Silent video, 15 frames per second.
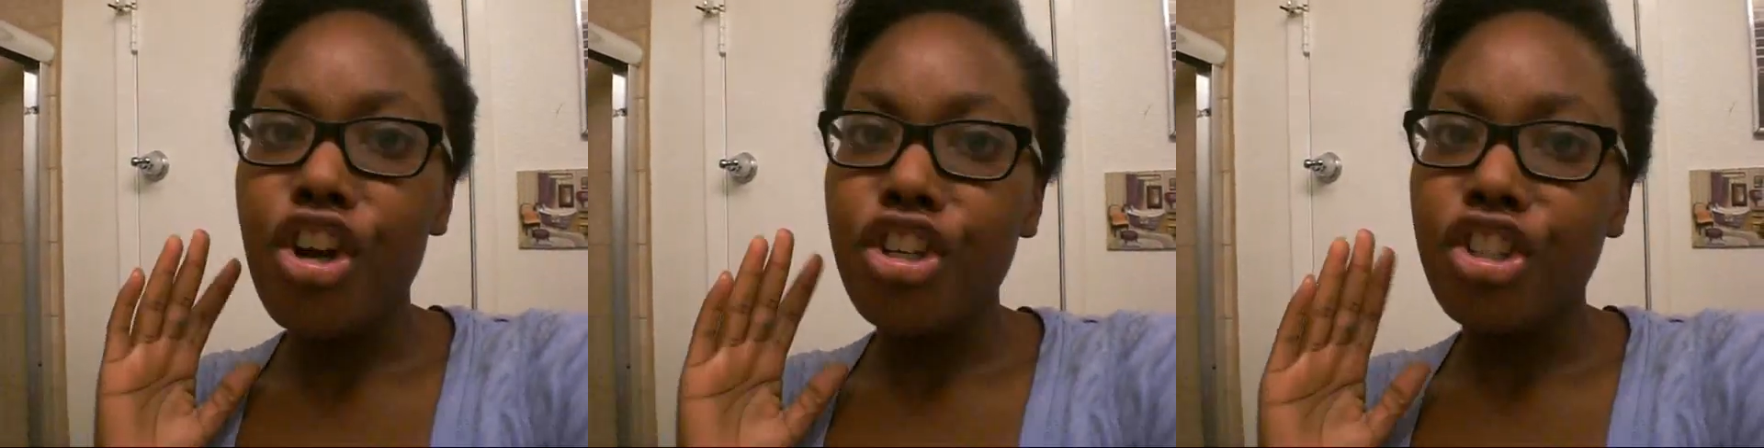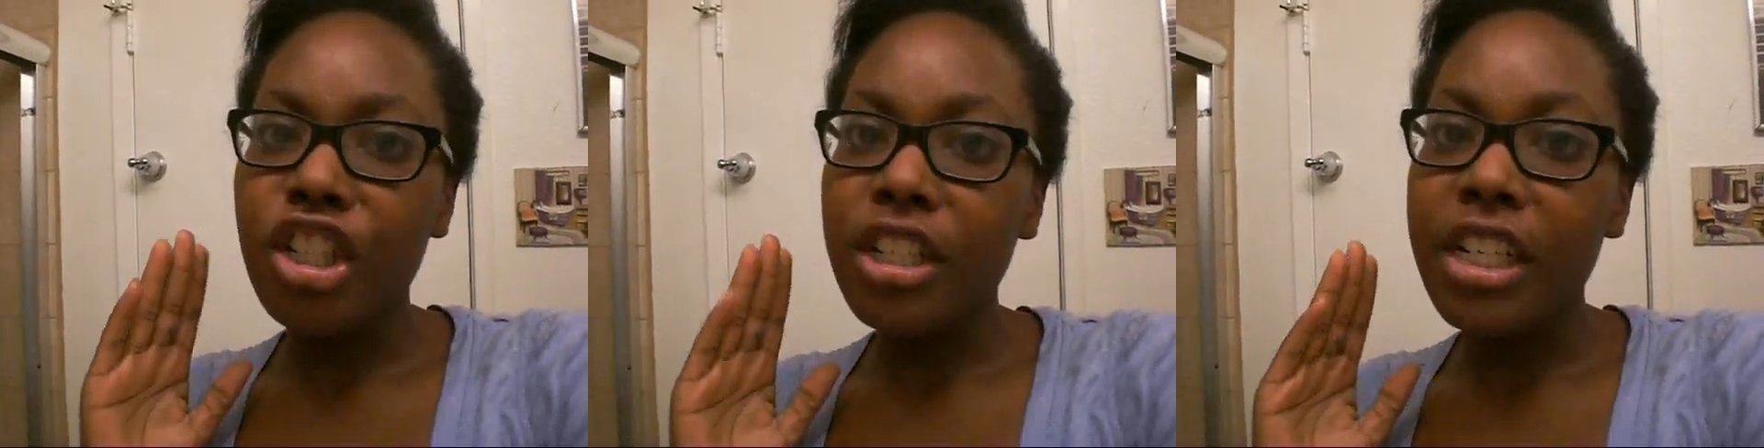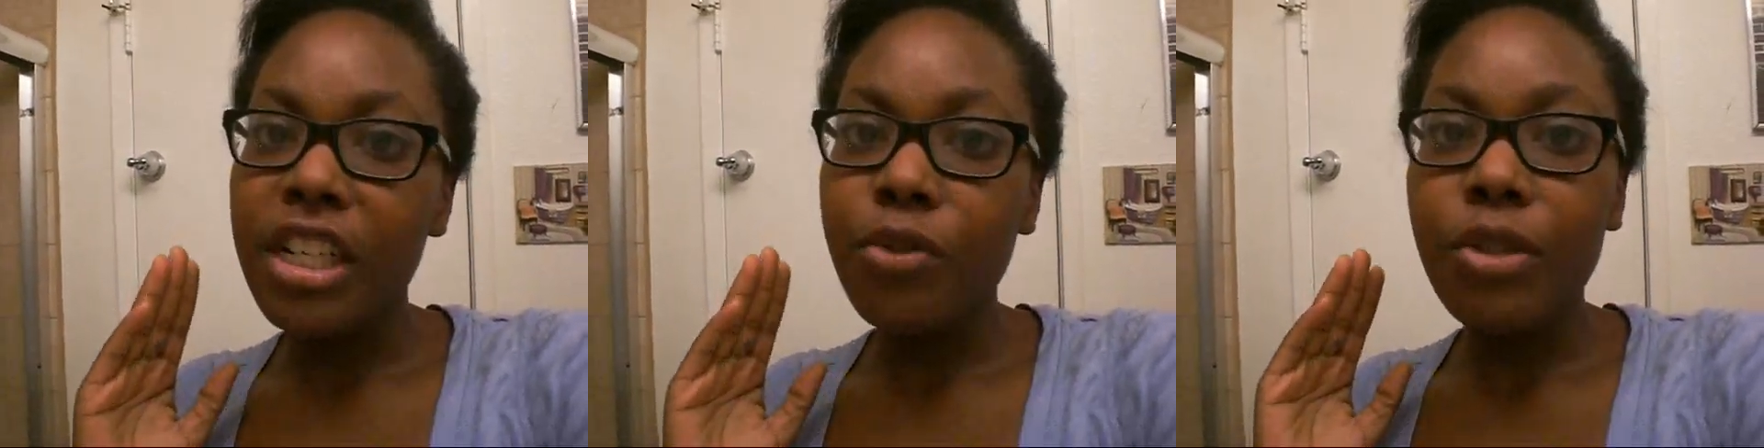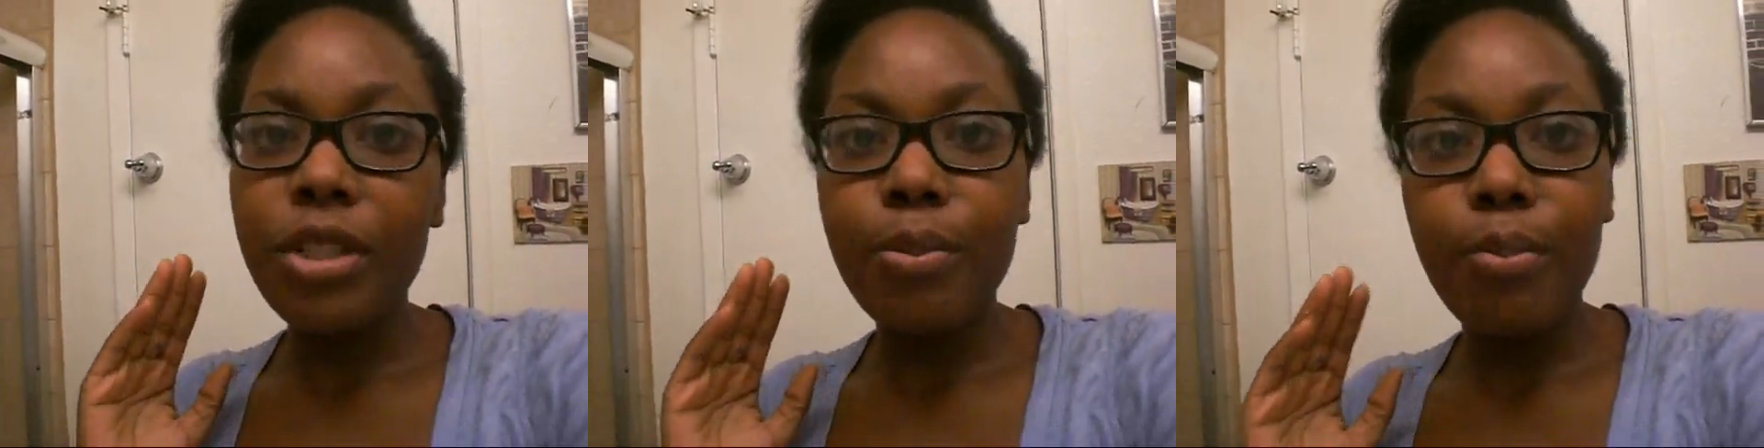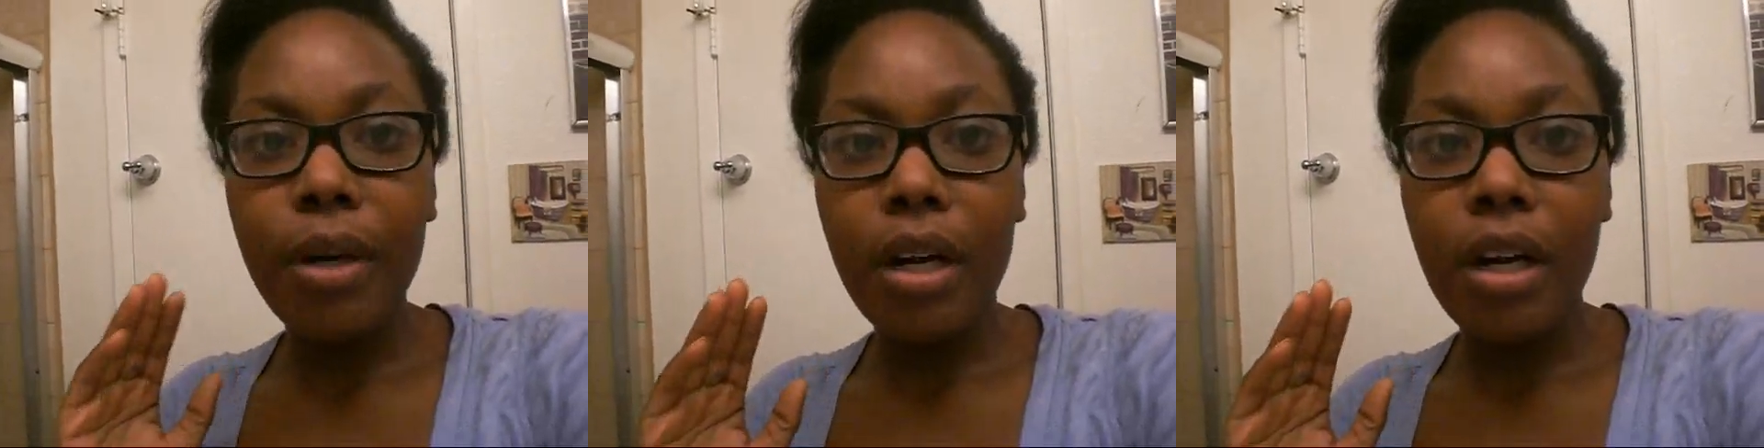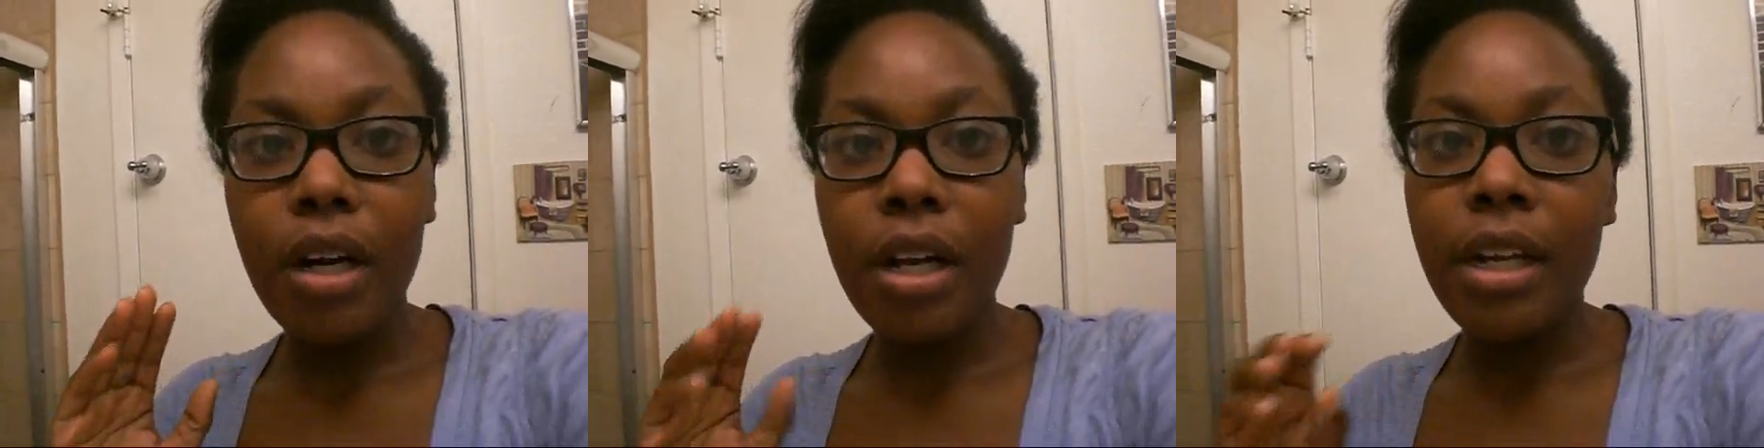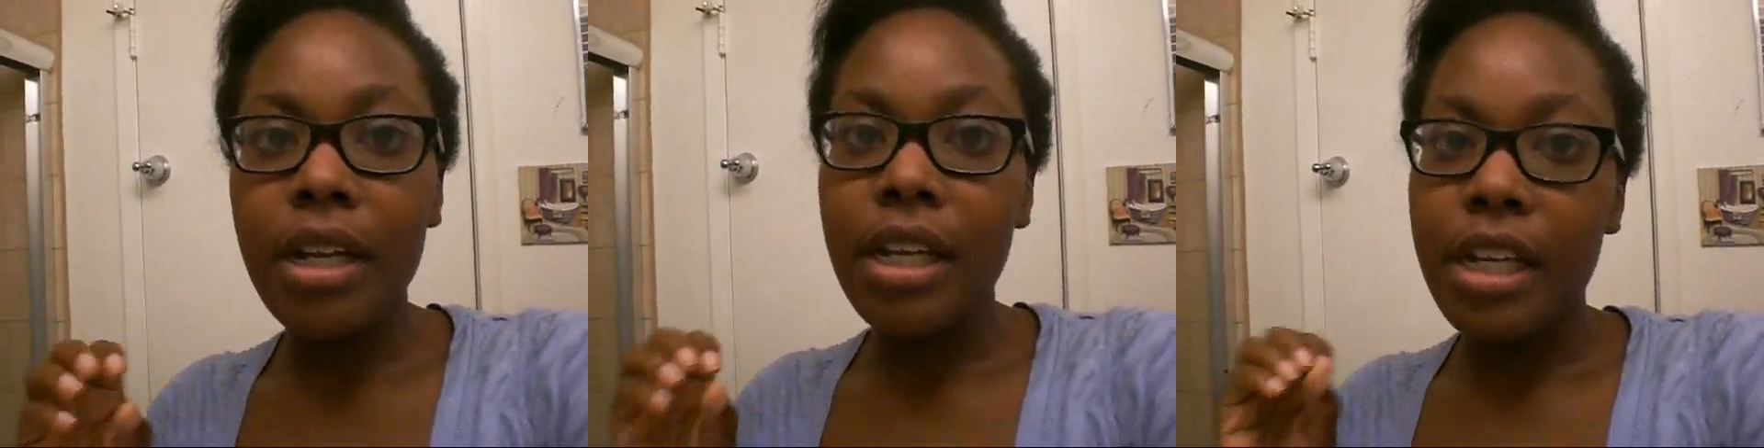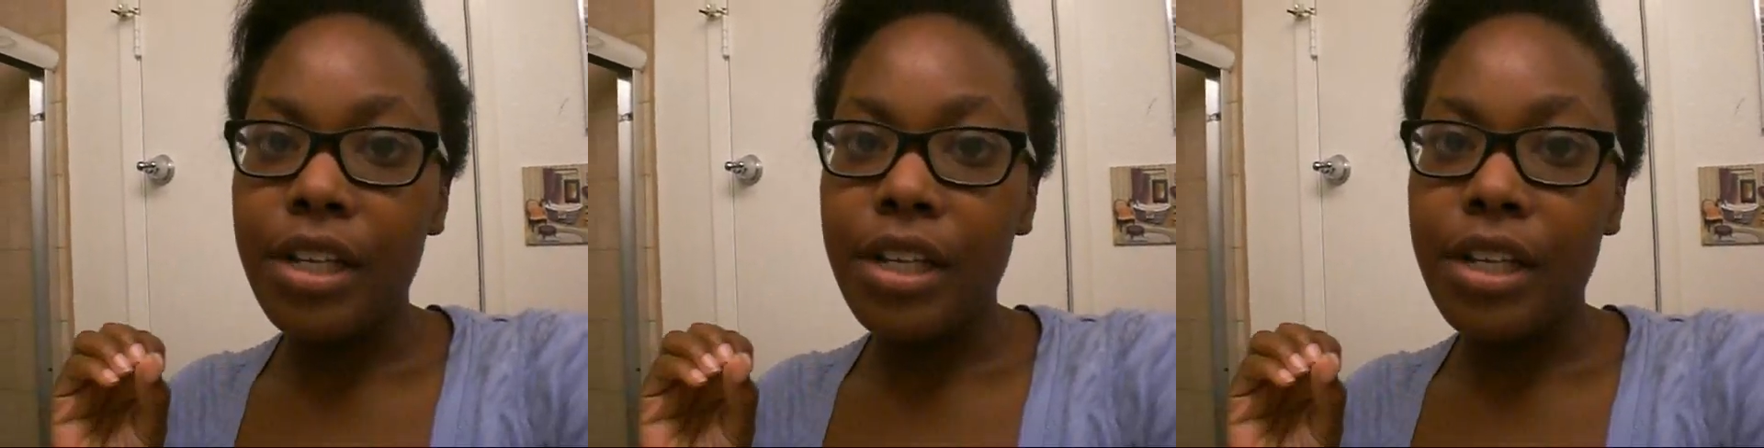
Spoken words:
She did respond